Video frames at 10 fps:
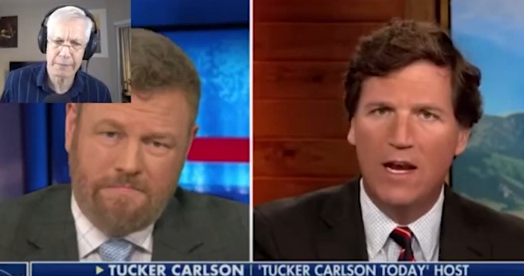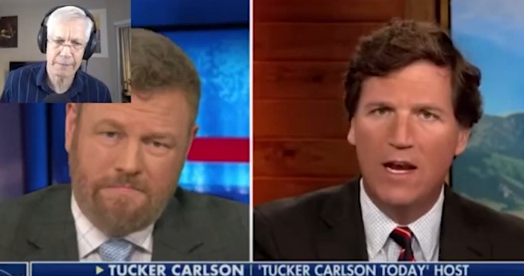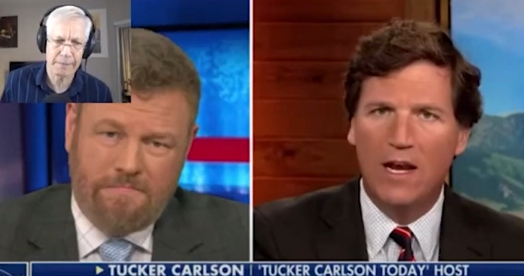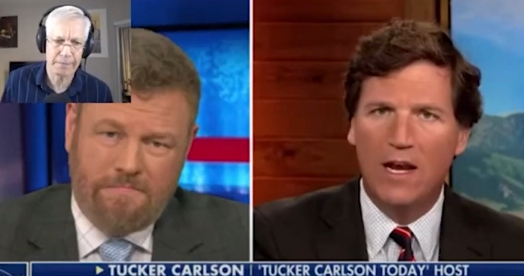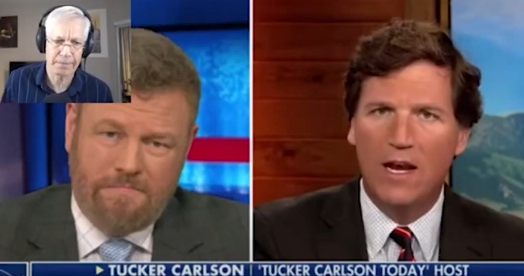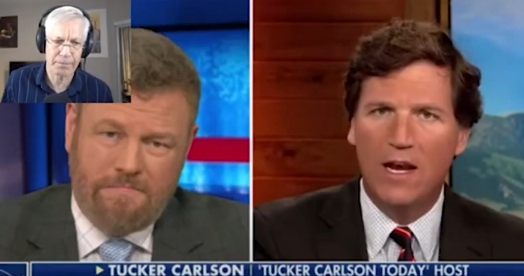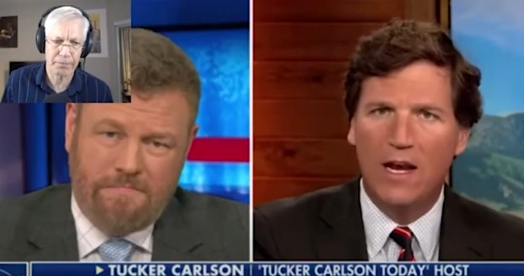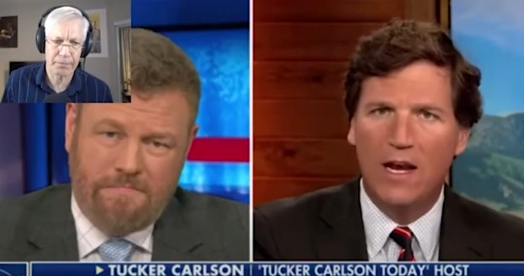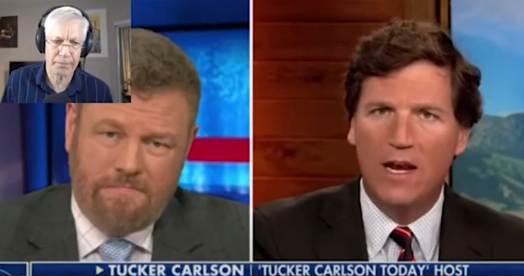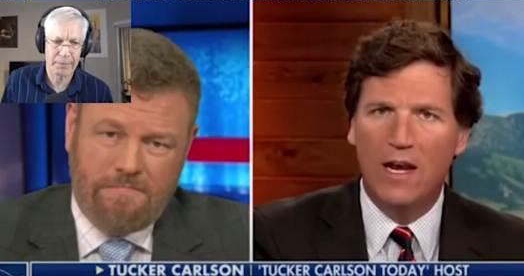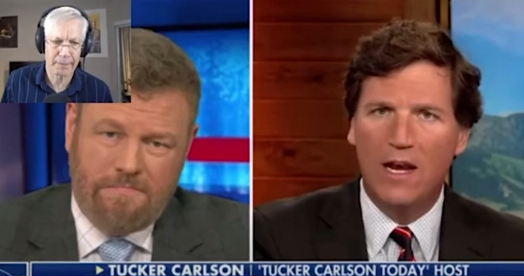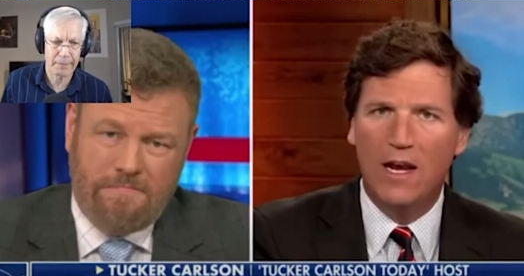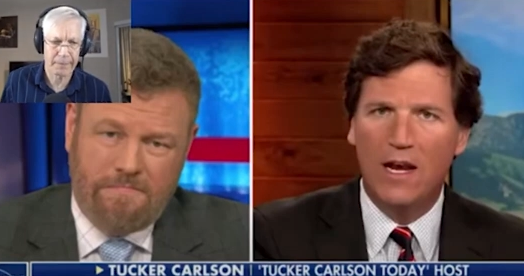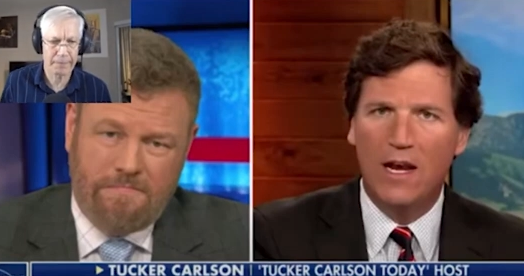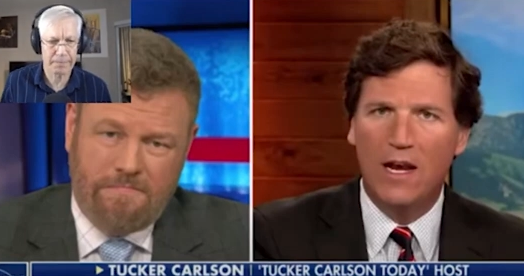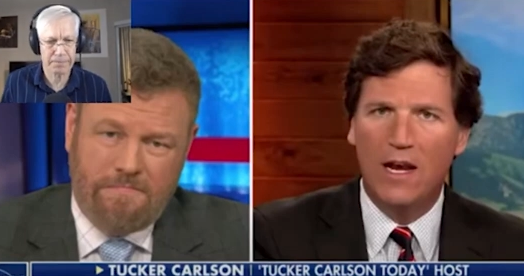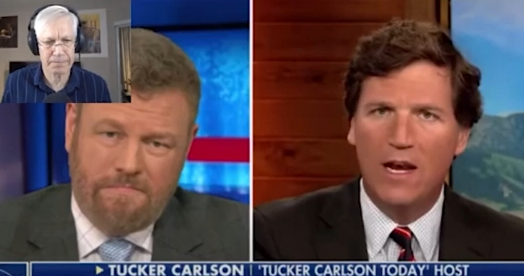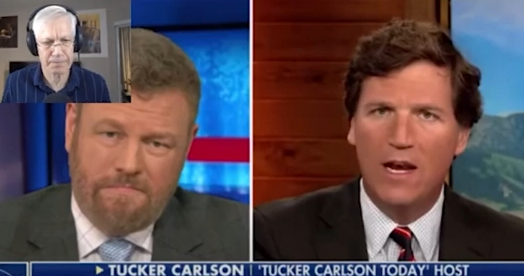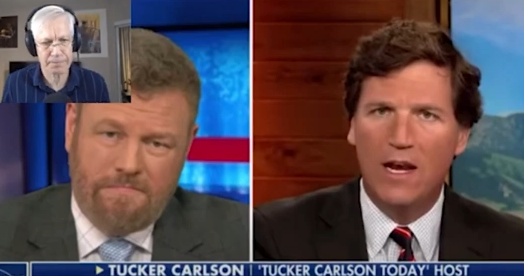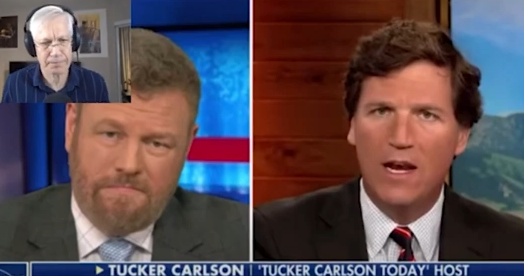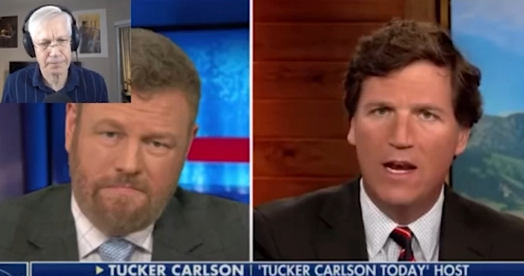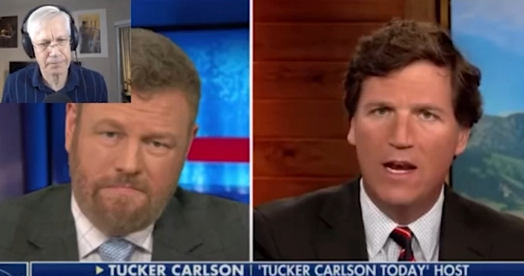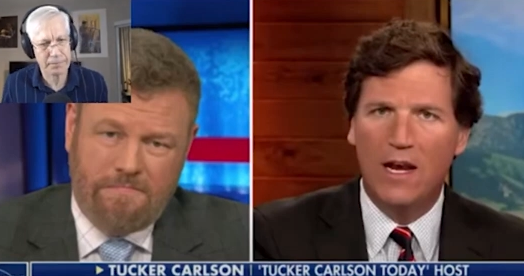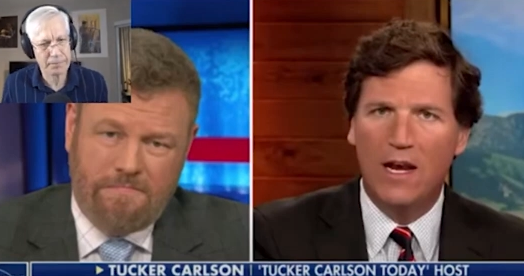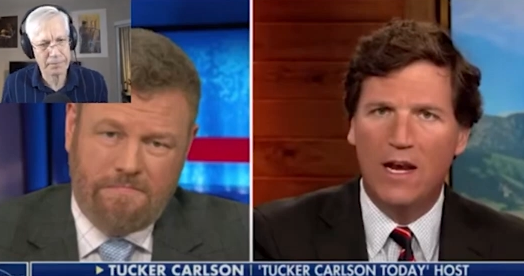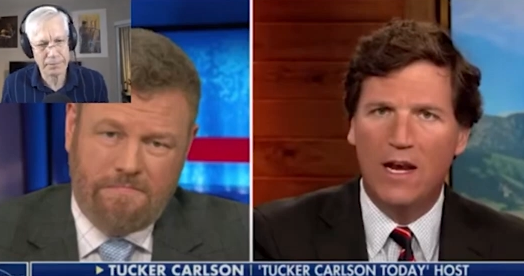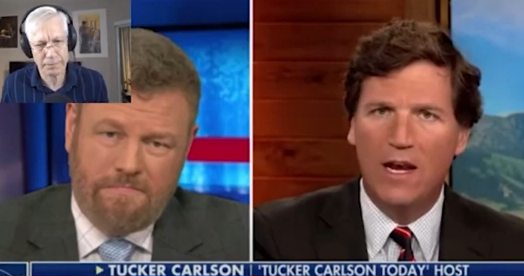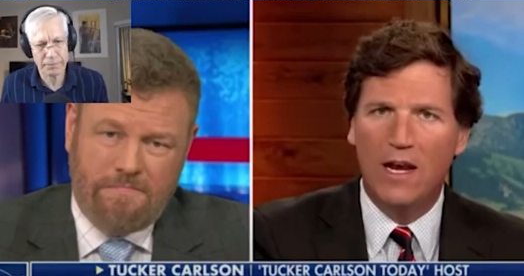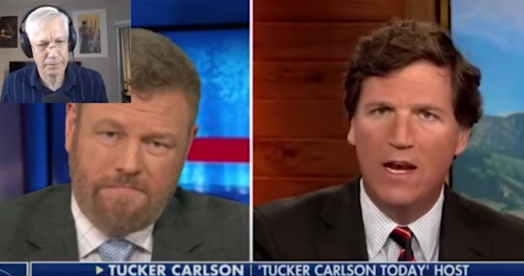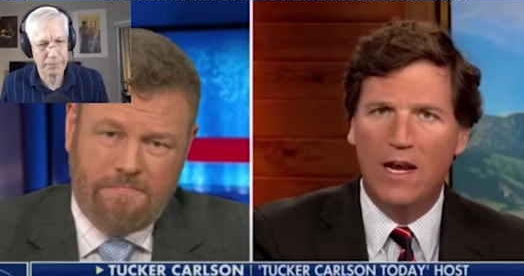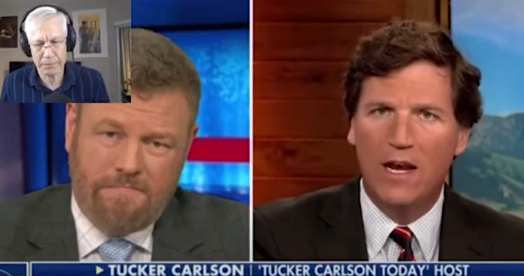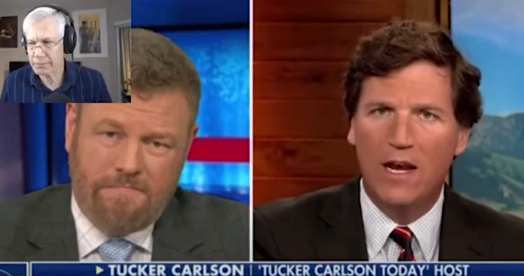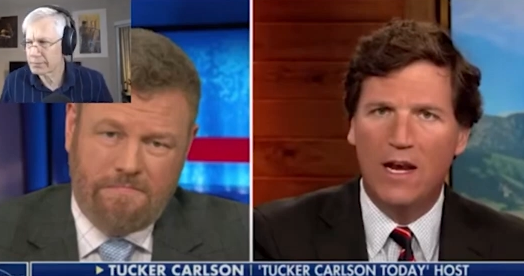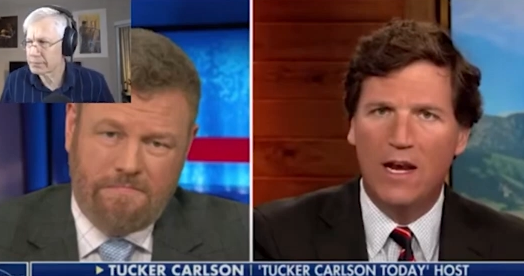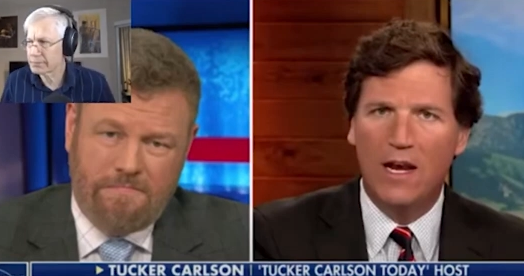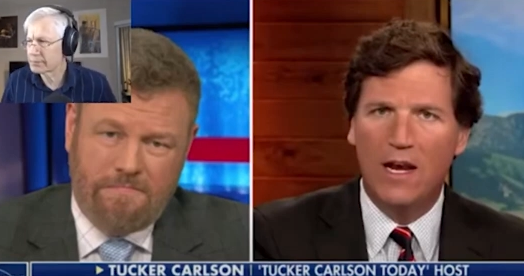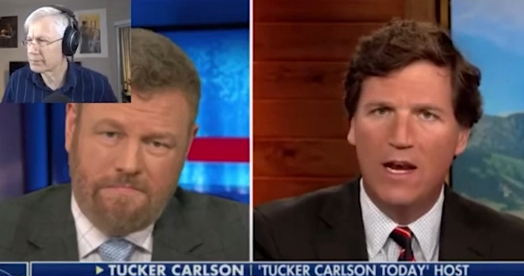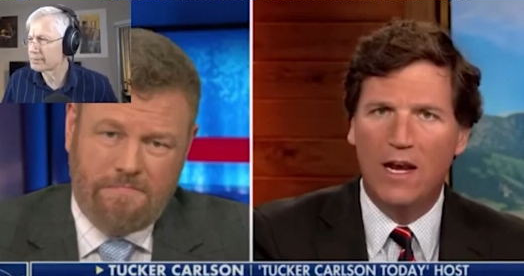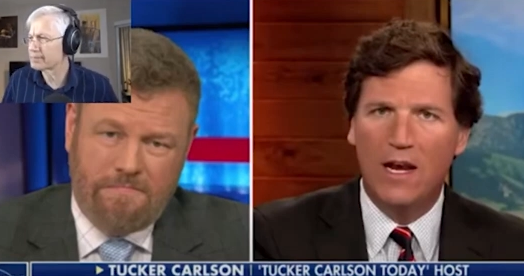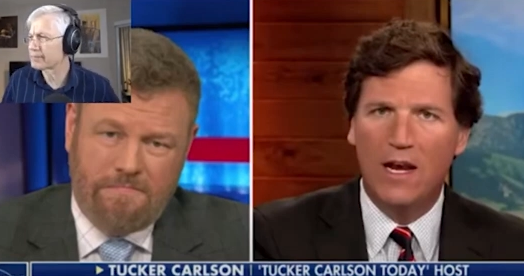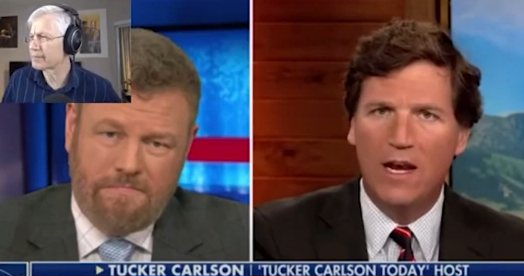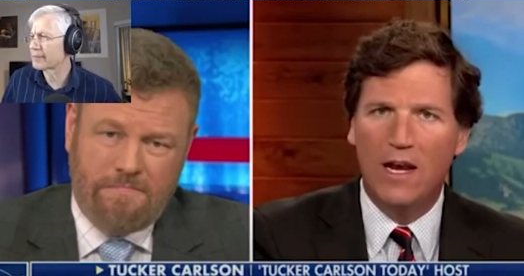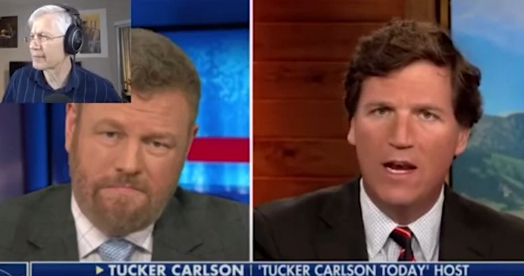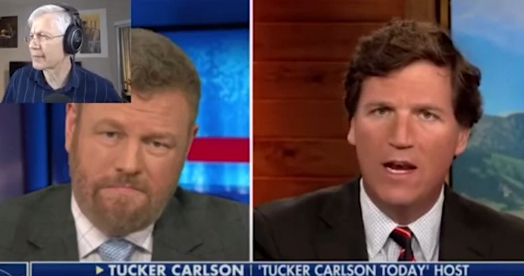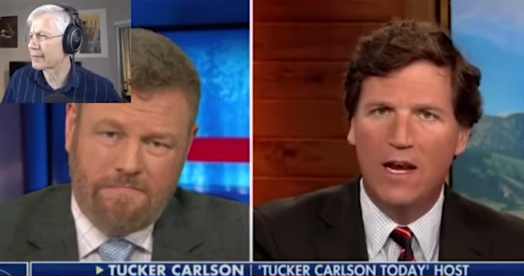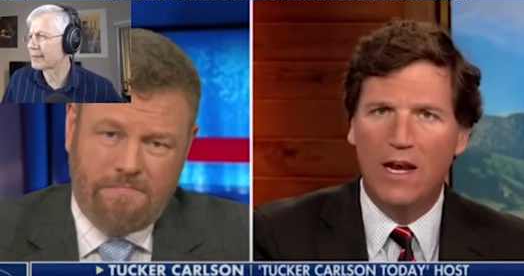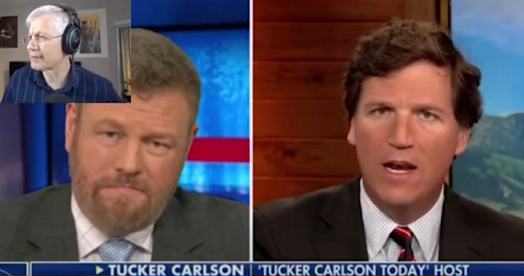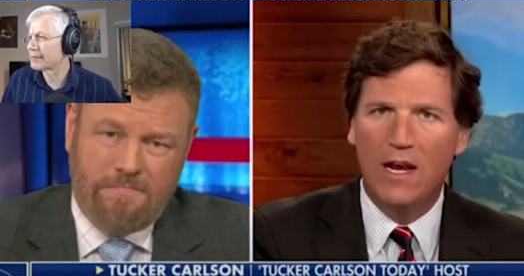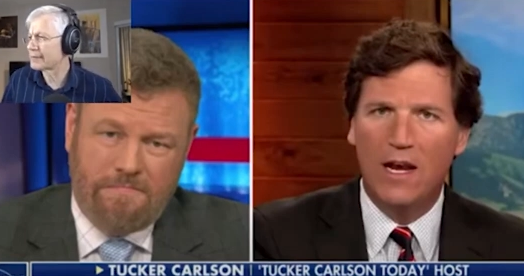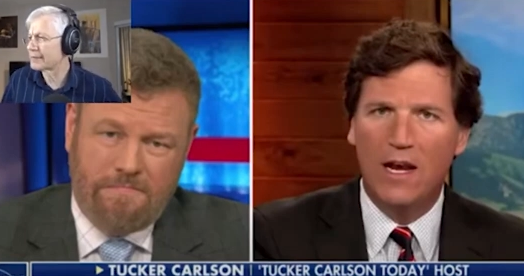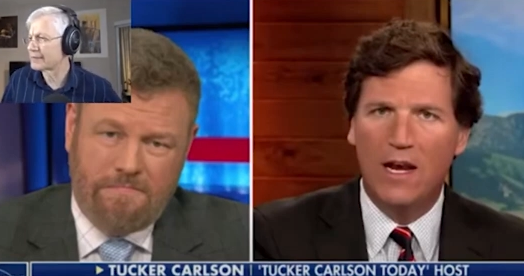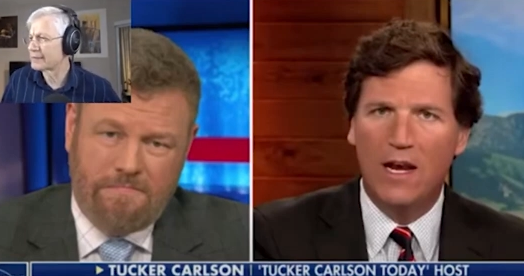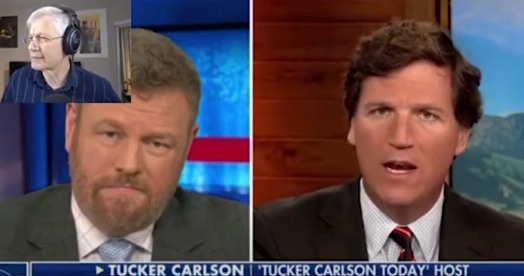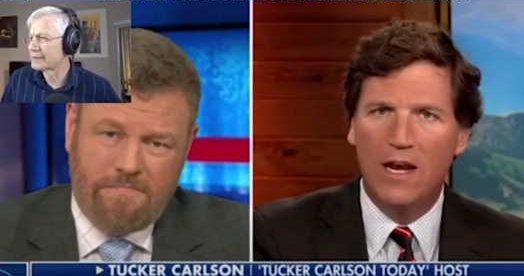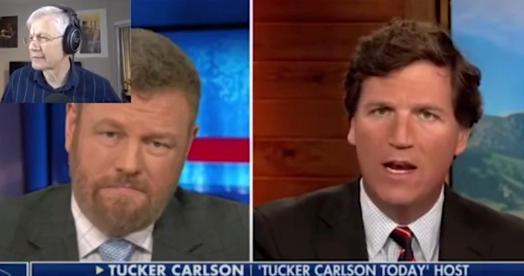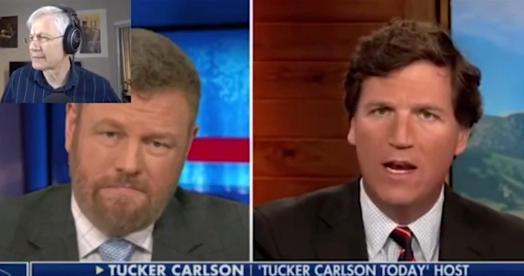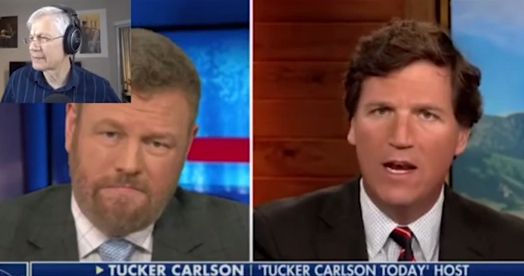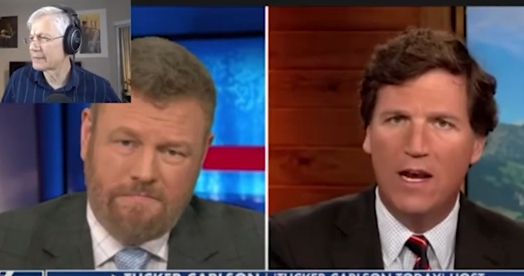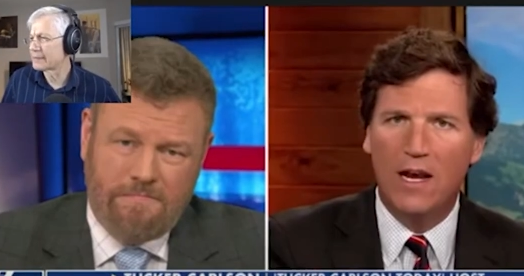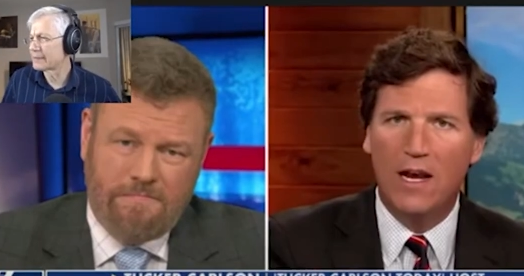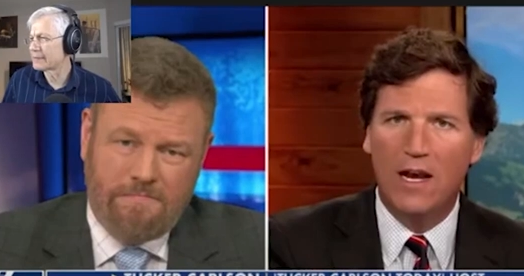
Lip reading: No one is speaking in this clip.